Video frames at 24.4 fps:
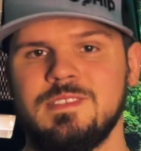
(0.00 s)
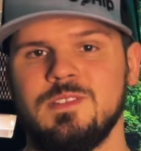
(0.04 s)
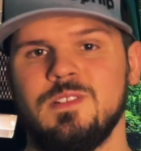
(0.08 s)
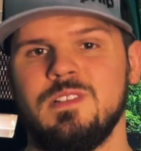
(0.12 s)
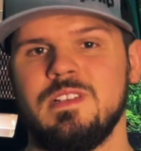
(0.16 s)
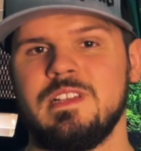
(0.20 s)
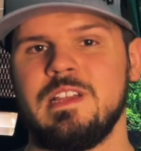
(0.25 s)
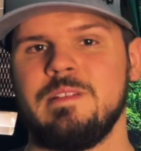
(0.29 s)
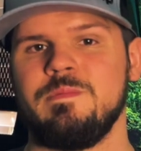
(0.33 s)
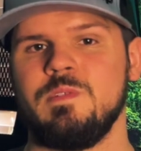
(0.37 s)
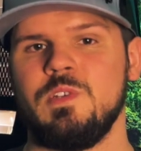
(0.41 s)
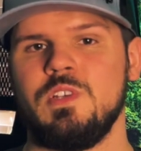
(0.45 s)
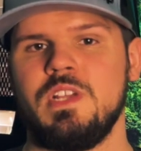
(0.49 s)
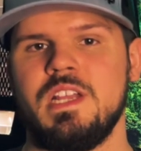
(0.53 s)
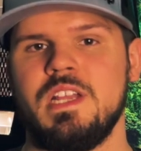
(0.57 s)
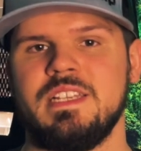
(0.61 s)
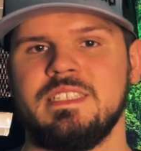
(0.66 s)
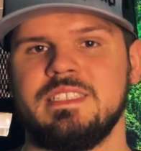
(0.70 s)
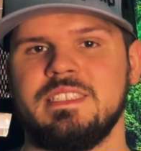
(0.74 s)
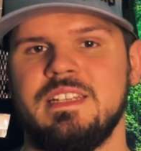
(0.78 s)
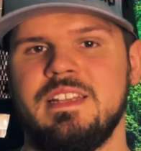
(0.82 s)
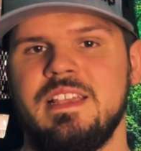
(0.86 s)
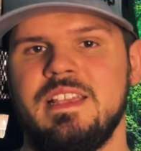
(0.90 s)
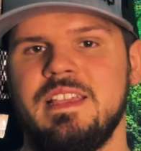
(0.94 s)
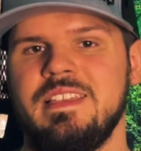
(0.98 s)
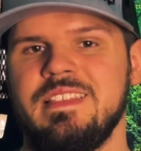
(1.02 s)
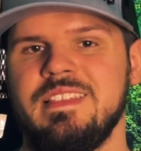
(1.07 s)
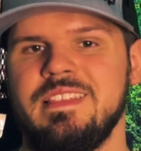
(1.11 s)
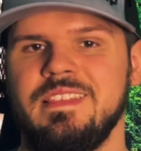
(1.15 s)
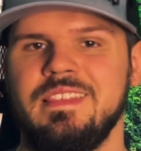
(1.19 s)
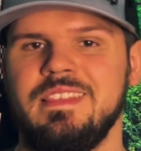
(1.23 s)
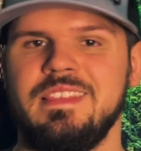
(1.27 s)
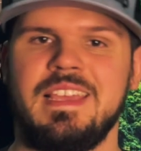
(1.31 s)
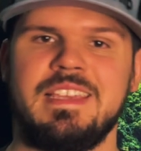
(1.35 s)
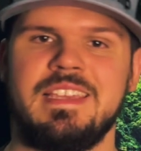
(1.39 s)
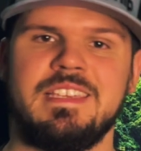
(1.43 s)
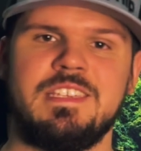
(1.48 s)
all I got for you guys today.
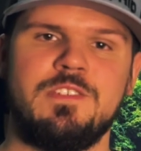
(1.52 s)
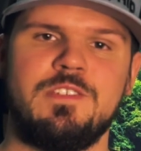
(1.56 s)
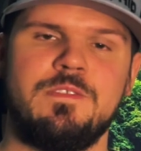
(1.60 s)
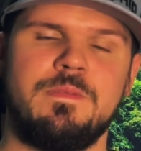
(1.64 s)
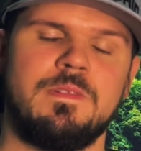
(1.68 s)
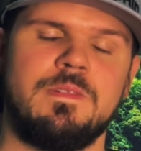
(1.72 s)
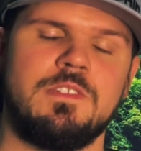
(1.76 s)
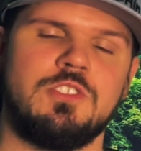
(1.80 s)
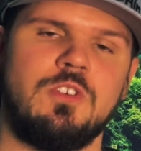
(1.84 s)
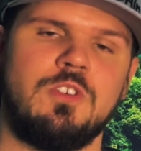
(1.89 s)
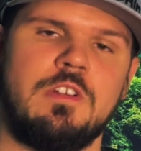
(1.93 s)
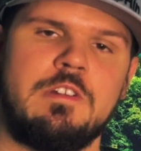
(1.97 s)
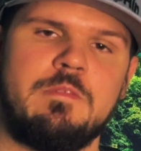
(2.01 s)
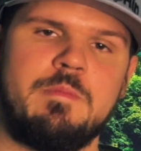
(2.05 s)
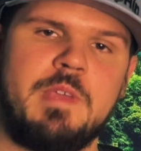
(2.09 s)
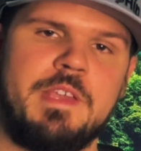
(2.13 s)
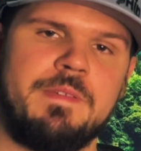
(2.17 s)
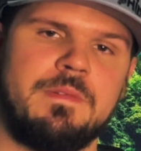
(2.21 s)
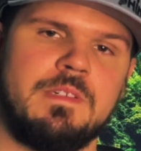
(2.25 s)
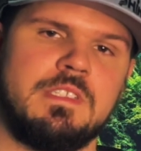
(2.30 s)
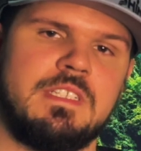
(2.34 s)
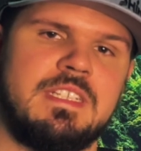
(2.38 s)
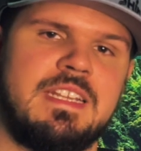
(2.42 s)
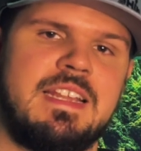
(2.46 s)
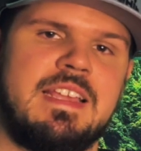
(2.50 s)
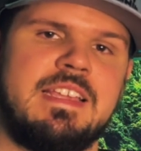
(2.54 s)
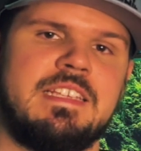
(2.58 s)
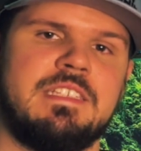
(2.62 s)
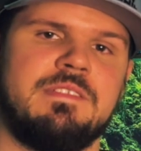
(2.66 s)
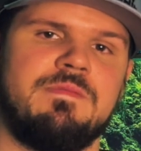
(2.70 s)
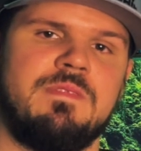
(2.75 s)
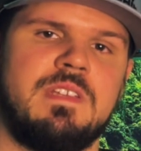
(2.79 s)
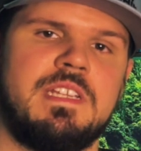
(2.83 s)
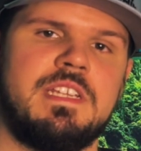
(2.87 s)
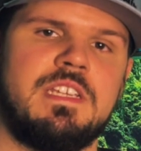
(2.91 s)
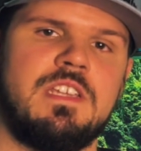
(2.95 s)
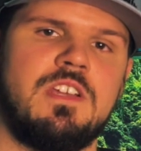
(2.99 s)
Thank you for joining me for today's
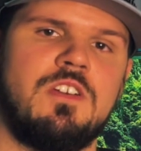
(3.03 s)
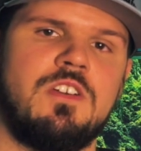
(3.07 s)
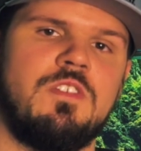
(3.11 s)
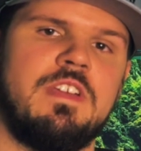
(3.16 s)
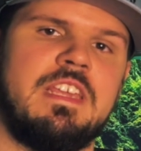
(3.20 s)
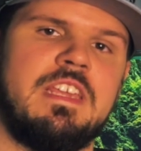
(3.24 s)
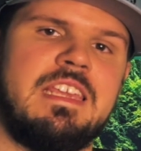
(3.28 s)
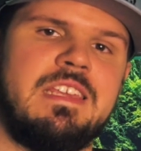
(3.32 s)
video.